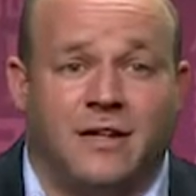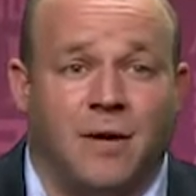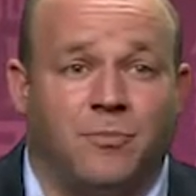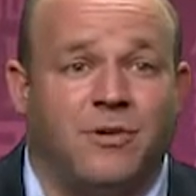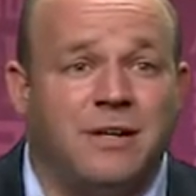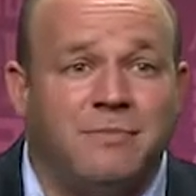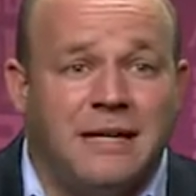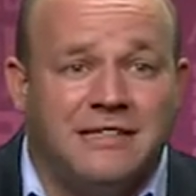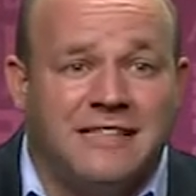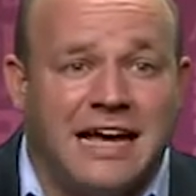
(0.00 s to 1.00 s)
a pretty
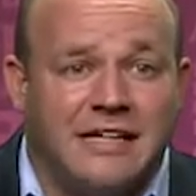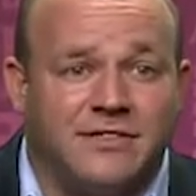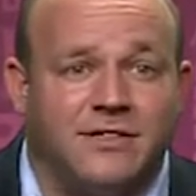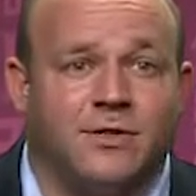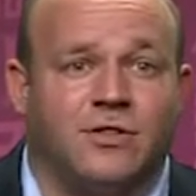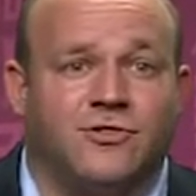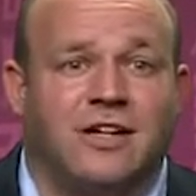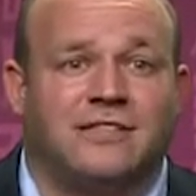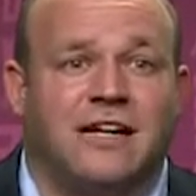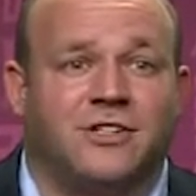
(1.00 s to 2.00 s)
big size. Now, the
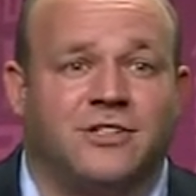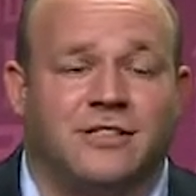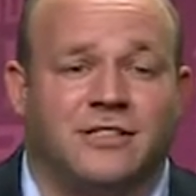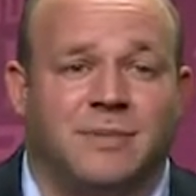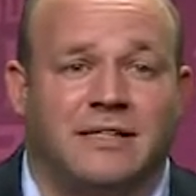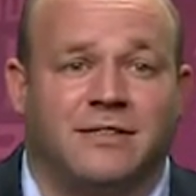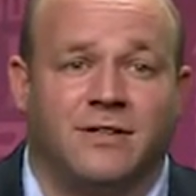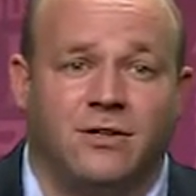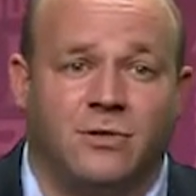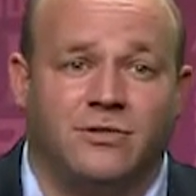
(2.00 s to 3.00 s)
transaction is expected to
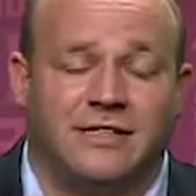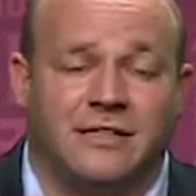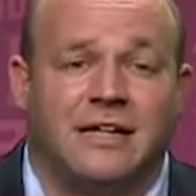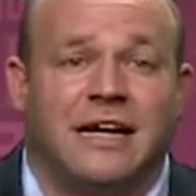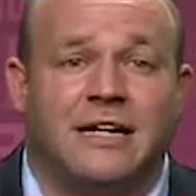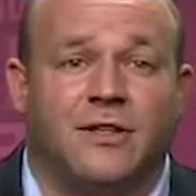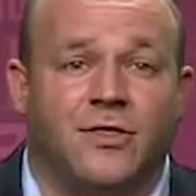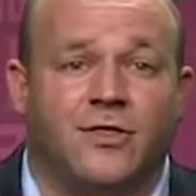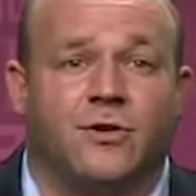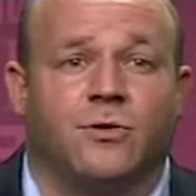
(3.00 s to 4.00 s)
close in the
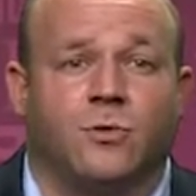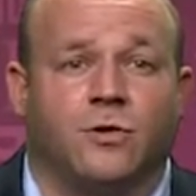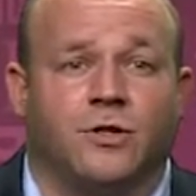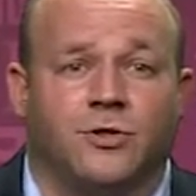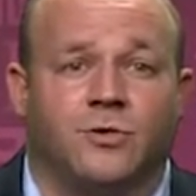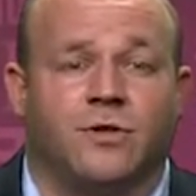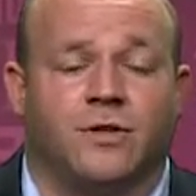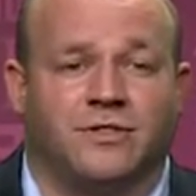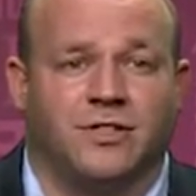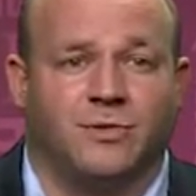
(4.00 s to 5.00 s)
third quarter
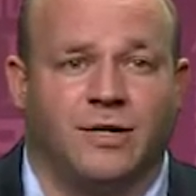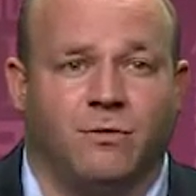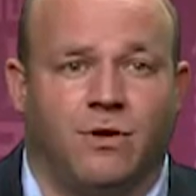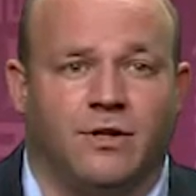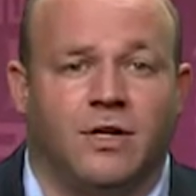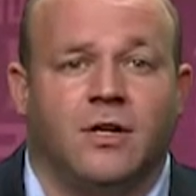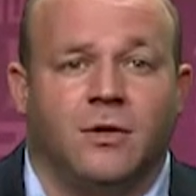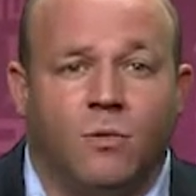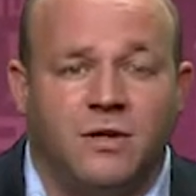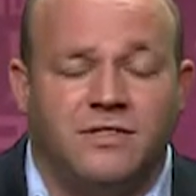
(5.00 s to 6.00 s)
2021.
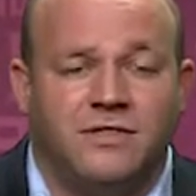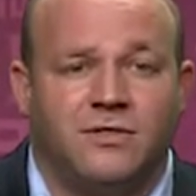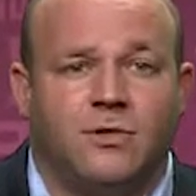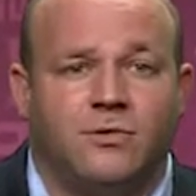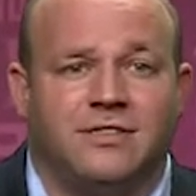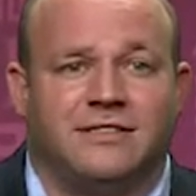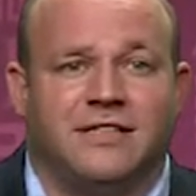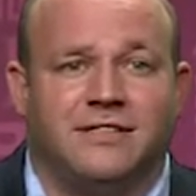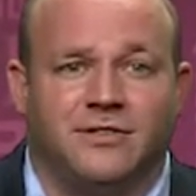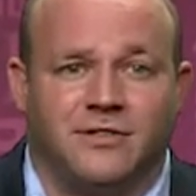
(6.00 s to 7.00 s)
Once this closes and
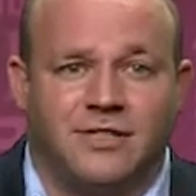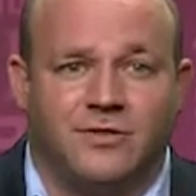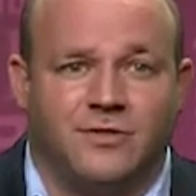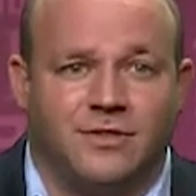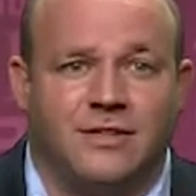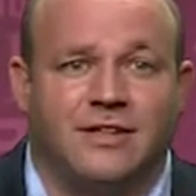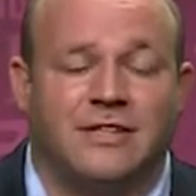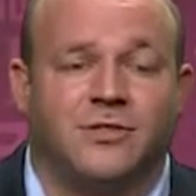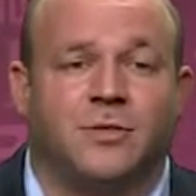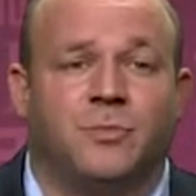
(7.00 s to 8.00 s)
it's successful,
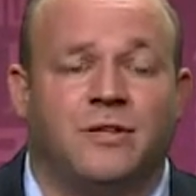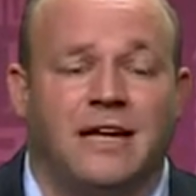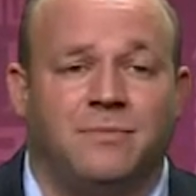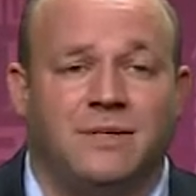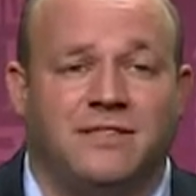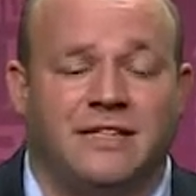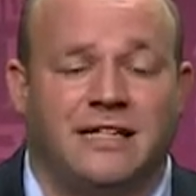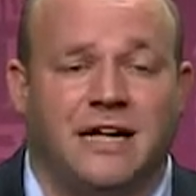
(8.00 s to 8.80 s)
that's going to put MPC